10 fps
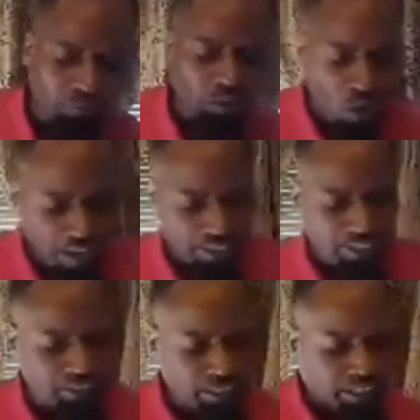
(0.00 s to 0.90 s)
The
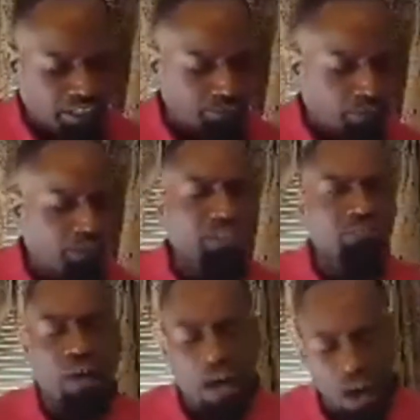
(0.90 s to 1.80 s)
quaking is because
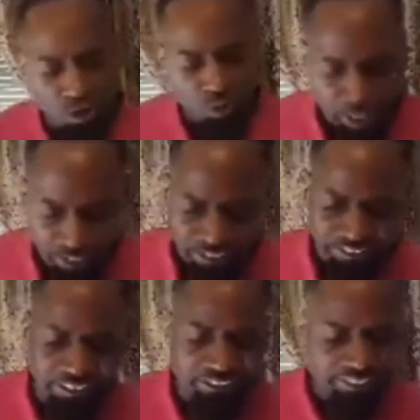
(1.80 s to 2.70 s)
of all the
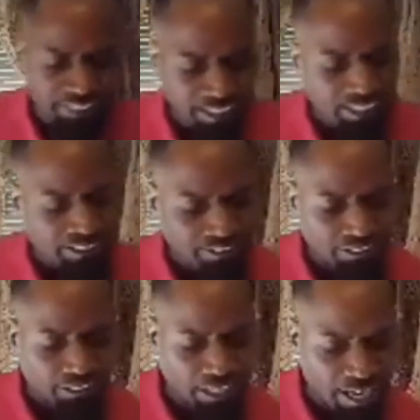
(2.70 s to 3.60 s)
wickedness and the sin that's
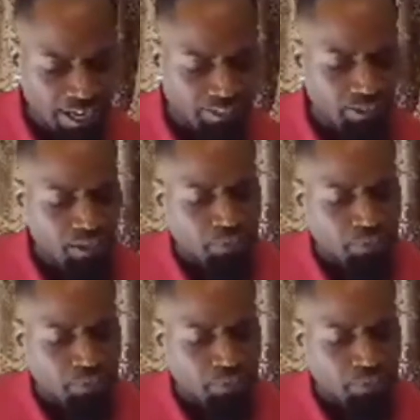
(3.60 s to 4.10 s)
in the land.